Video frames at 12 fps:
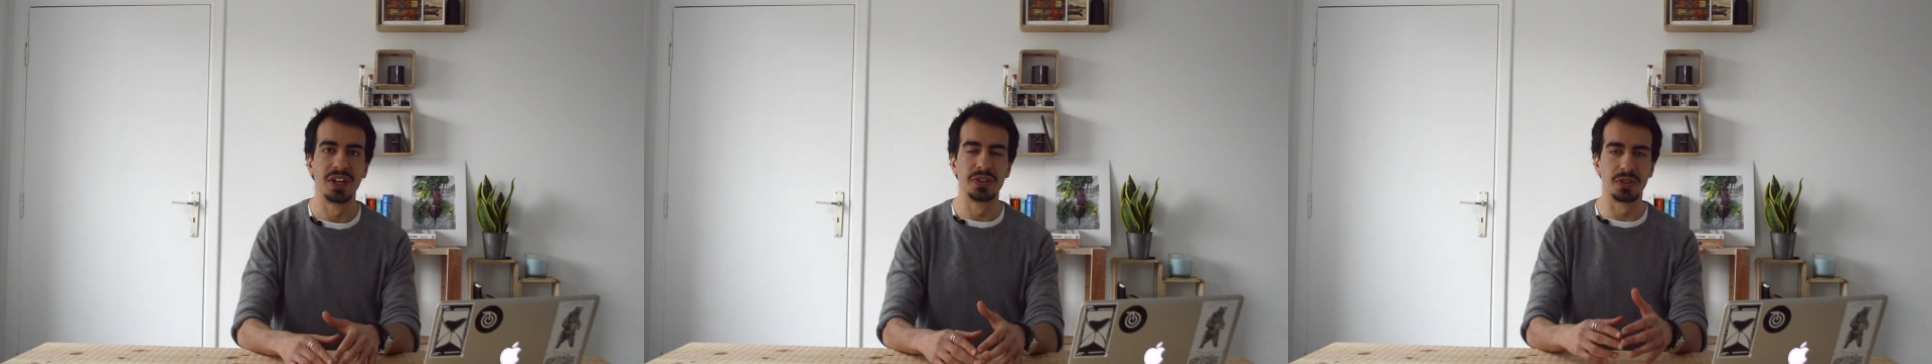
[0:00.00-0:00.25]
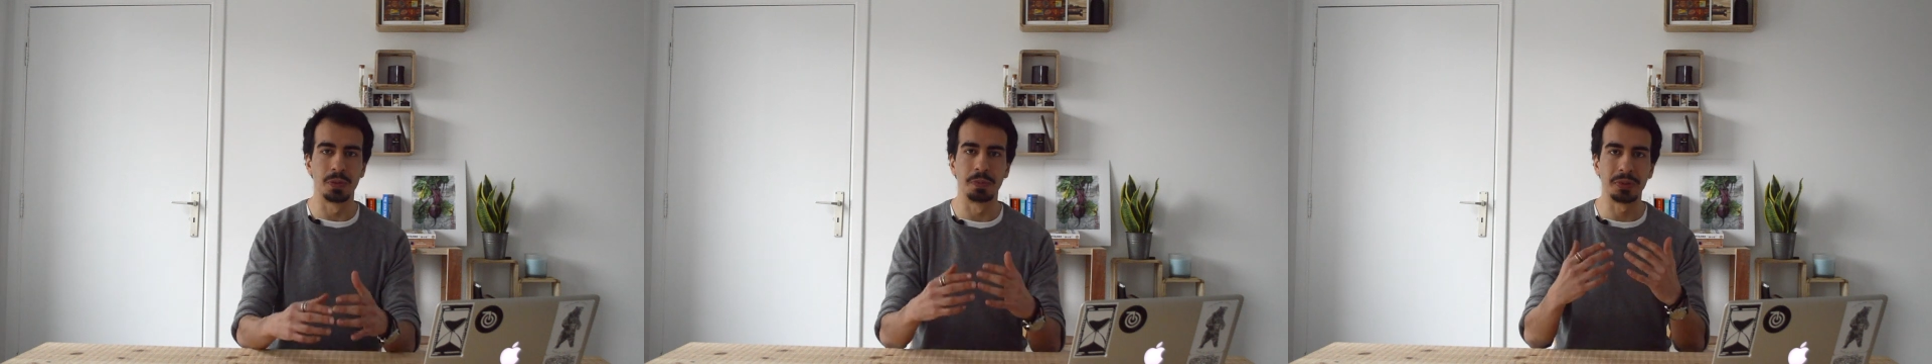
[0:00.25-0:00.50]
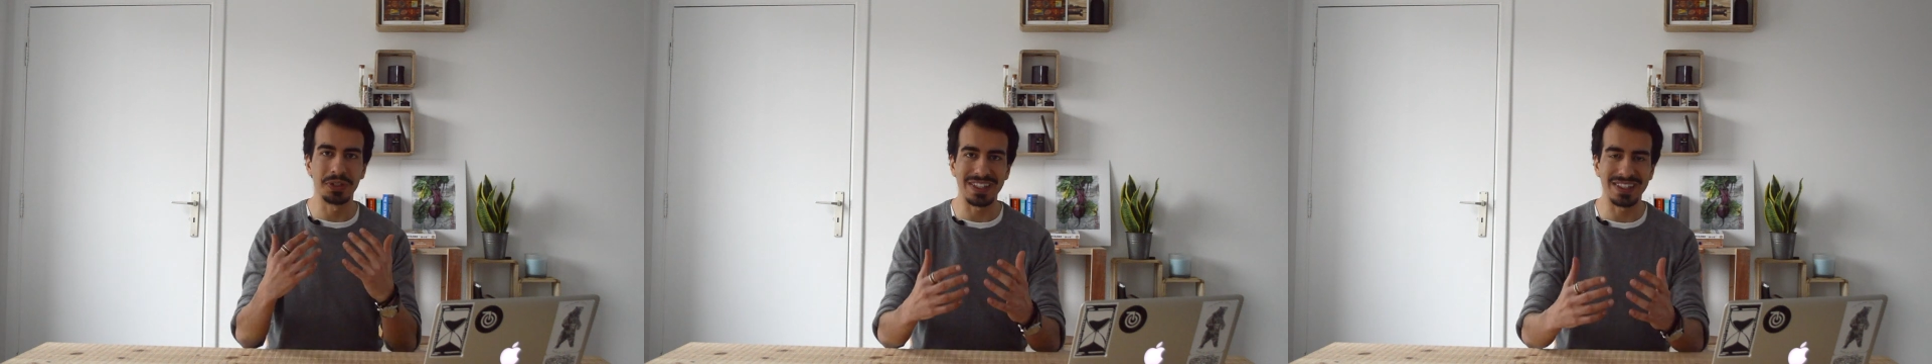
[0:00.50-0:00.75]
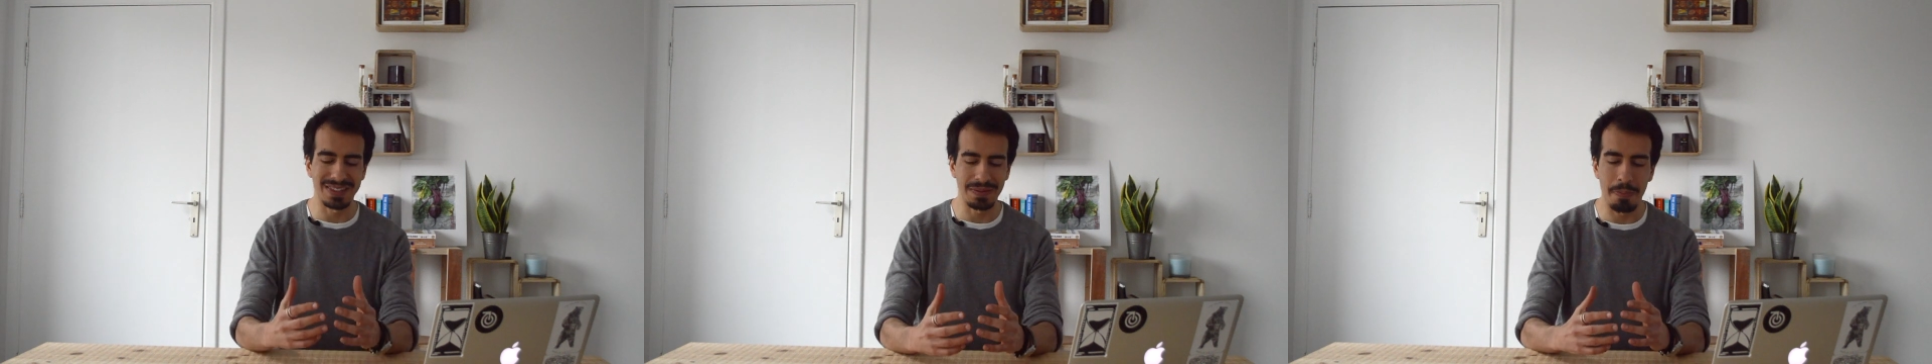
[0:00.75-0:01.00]
So
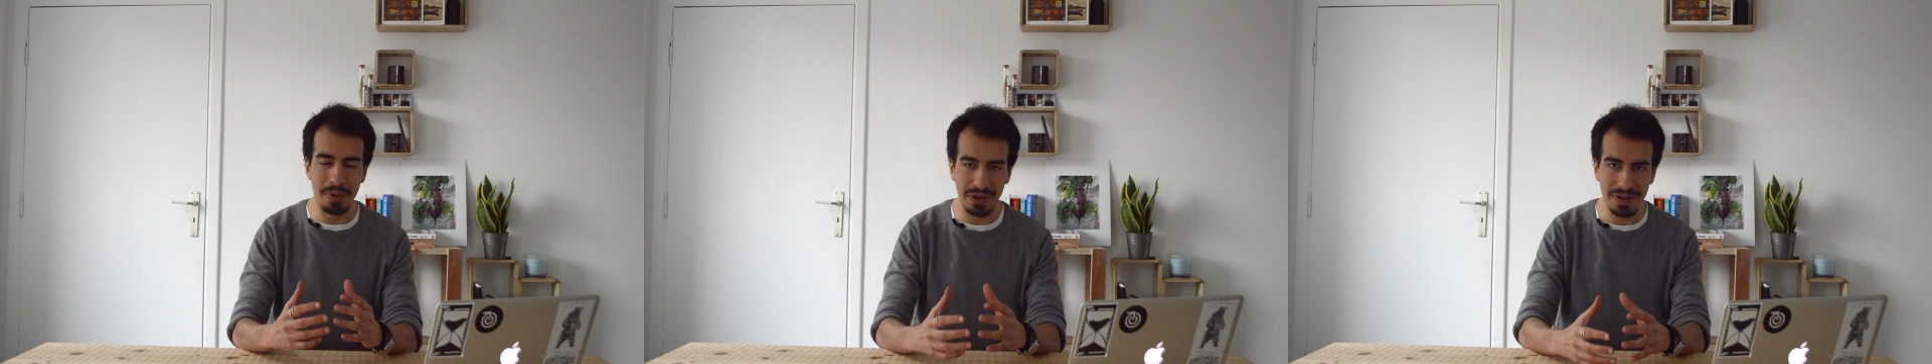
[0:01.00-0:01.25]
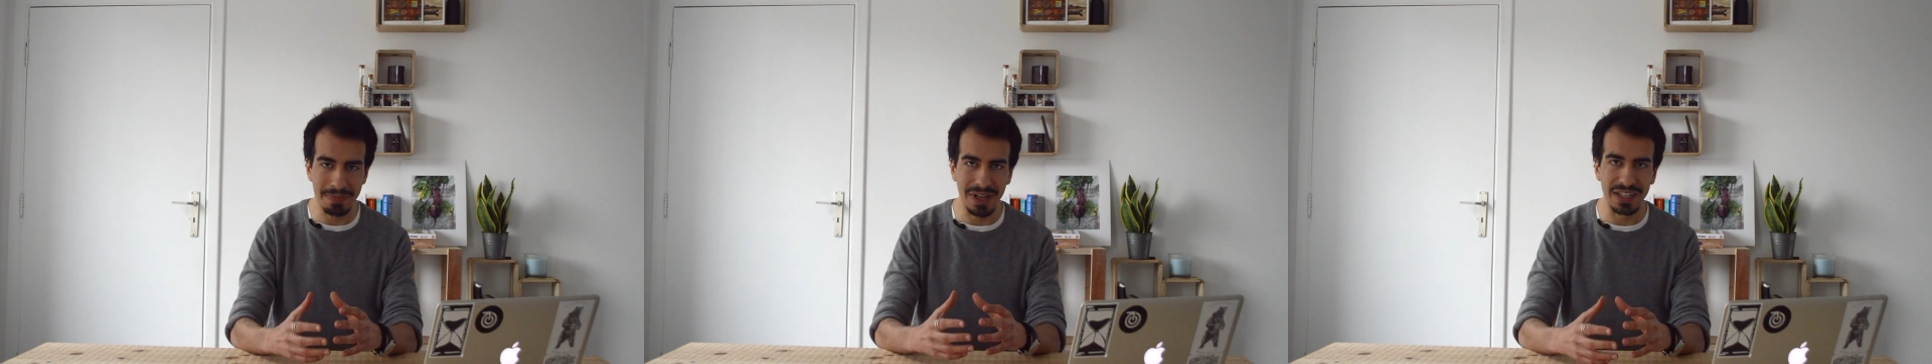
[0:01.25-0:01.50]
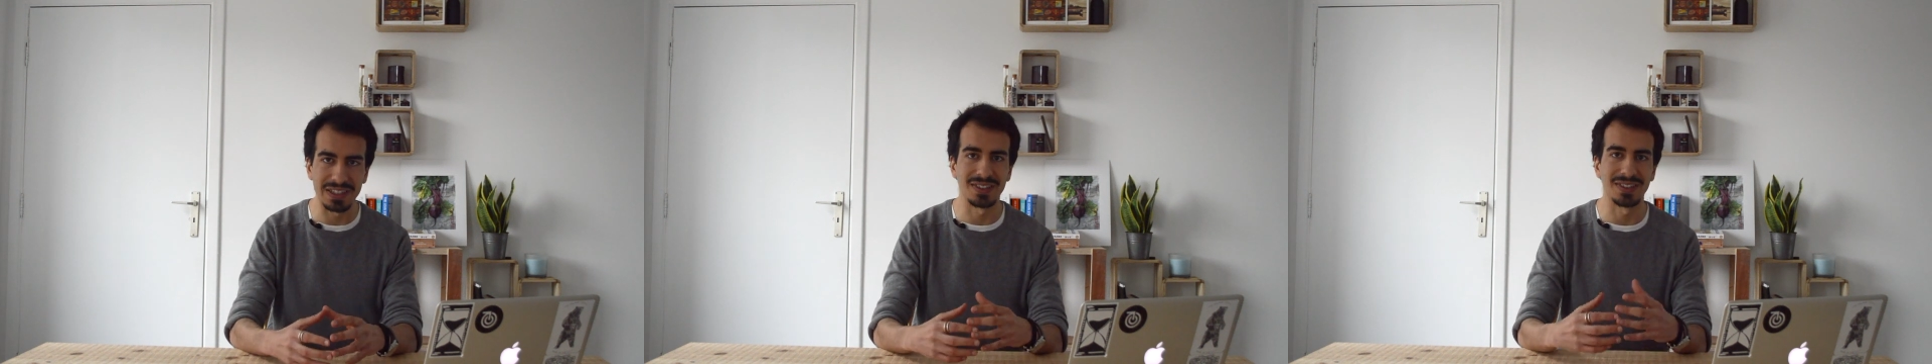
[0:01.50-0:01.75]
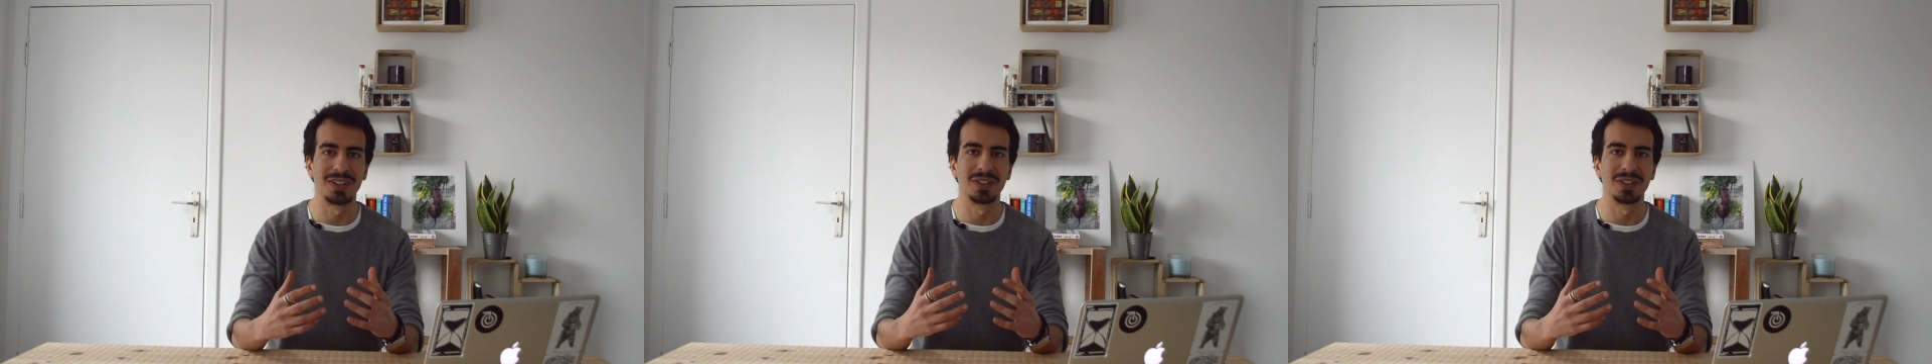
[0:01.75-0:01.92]
please bear in mind,